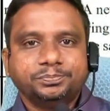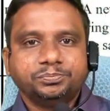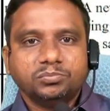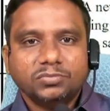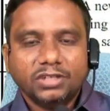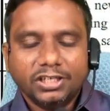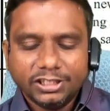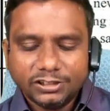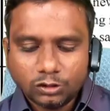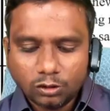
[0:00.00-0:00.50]

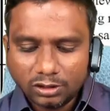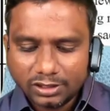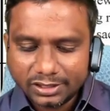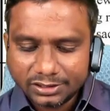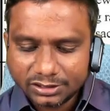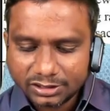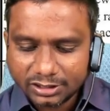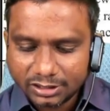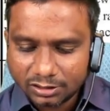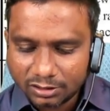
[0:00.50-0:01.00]
it is not
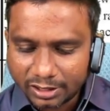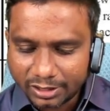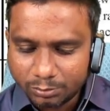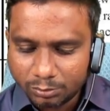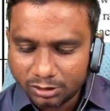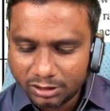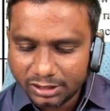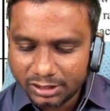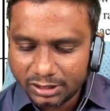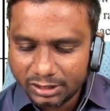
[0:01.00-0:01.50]
asset,
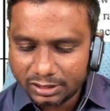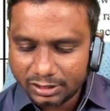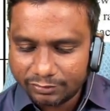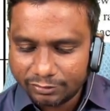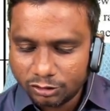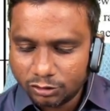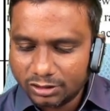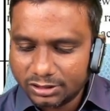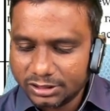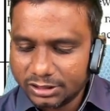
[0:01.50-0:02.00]
liability, revenue
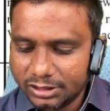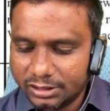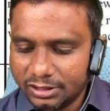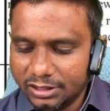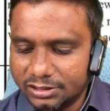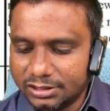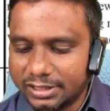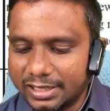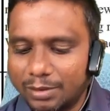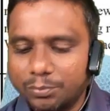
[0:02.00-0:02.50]
receipt. It is
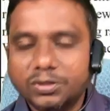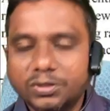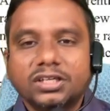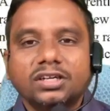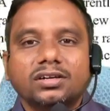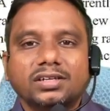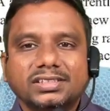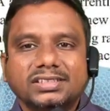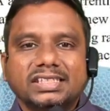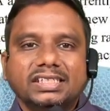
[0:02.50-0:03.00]
a capital
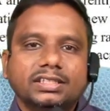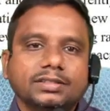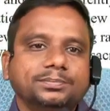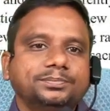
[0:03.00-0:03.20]
receipt.